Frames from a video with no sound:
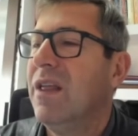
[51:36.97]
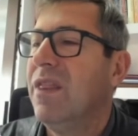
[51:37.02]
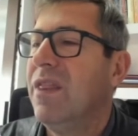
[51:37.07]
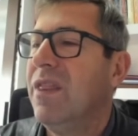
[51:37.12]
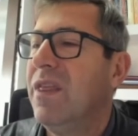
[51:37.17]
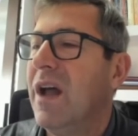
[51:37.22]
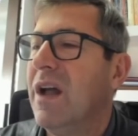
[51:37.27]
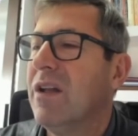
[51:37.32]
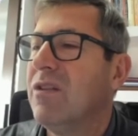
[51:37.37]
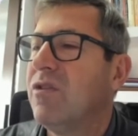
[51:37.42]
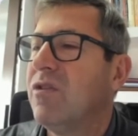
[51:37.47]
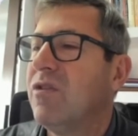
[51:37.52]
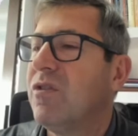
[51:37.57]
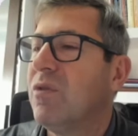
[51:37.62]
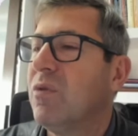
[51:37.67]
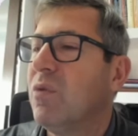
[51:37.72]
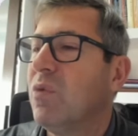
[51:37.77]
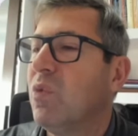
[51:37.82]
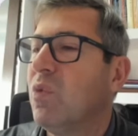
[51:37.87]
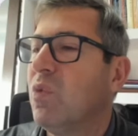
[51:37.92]
that
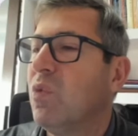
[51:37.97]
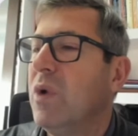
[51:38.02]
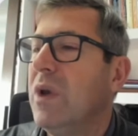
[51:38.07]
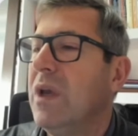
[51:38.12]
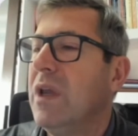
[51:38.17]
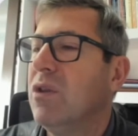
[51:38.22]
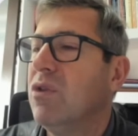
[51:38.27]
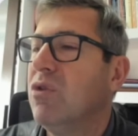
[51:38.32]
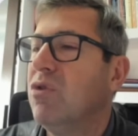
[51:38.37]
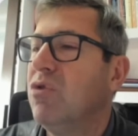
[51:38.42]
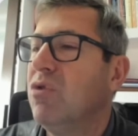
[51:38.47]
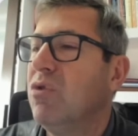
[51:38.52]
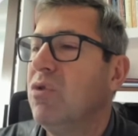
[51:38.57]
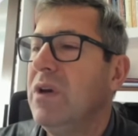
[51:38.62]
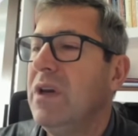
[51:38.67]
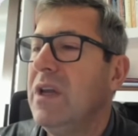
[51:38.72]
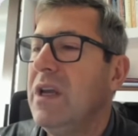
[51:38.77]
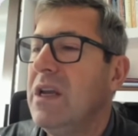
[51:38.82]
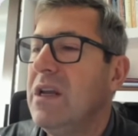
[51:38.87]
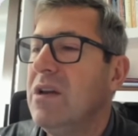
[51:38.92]
we do
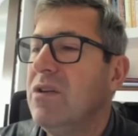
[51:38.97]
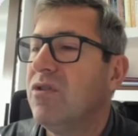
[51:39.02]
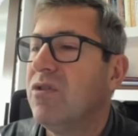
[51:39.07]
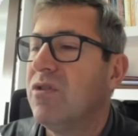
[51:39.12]
need,